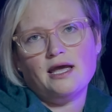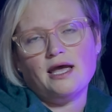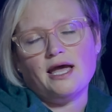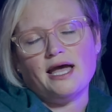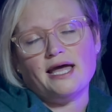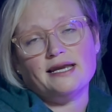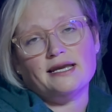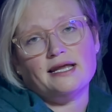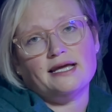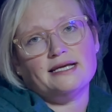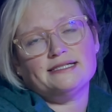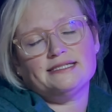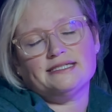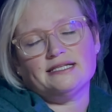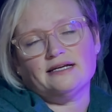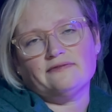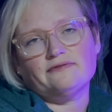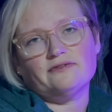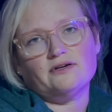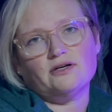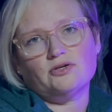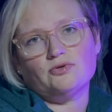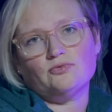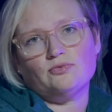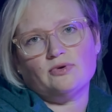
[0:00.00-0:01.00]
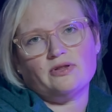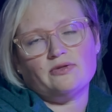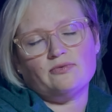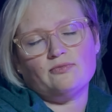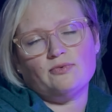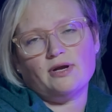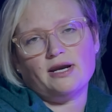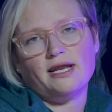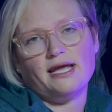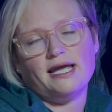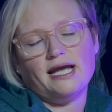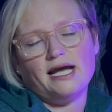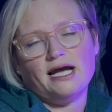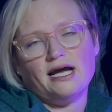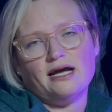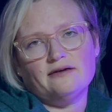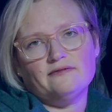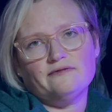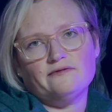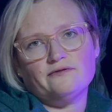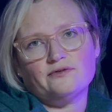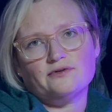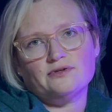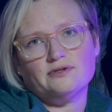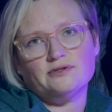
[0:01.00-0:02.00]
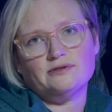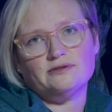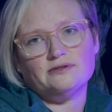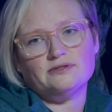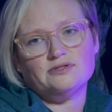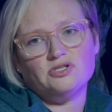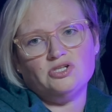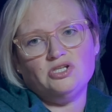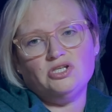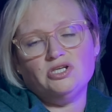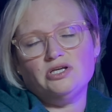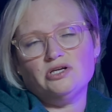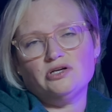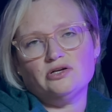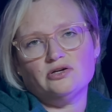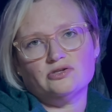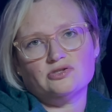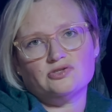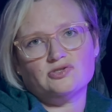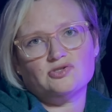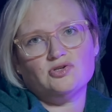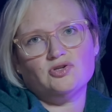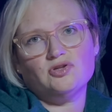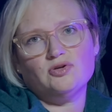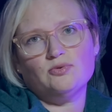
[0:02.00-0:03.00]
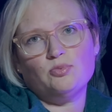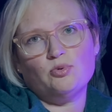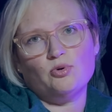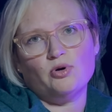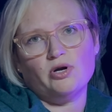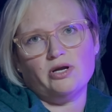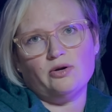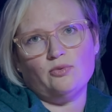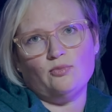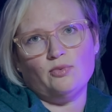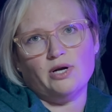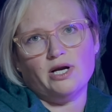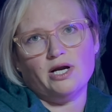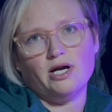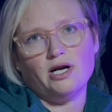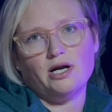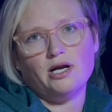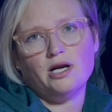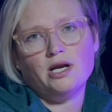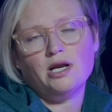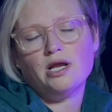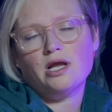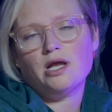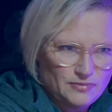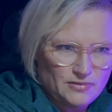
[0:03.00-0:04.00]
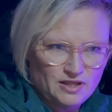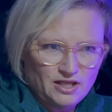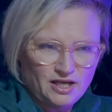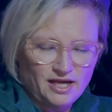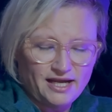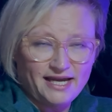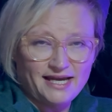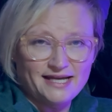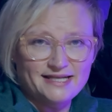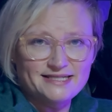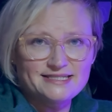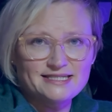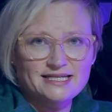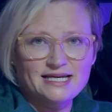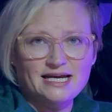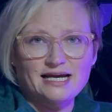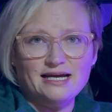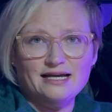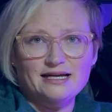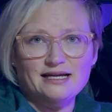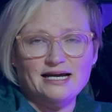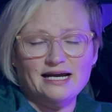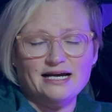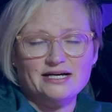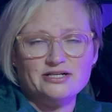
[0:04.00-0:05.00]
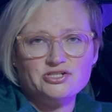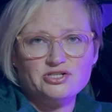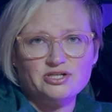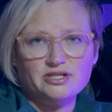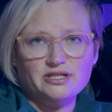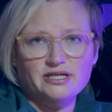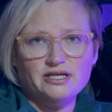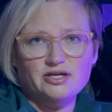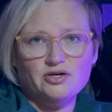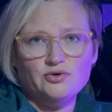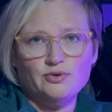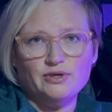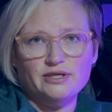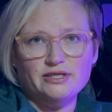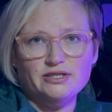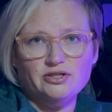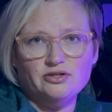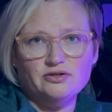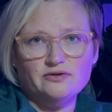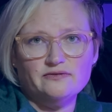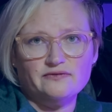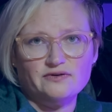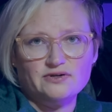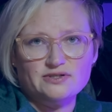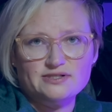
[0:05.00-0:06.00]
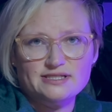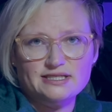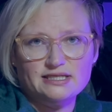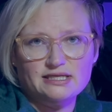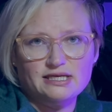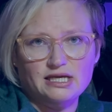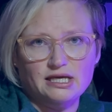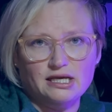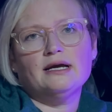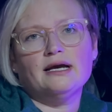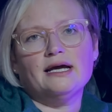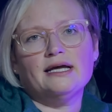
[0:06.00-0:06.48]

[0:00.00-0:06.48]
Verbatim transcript: And I suffered with what I had for years to the point where I had to actually quit university.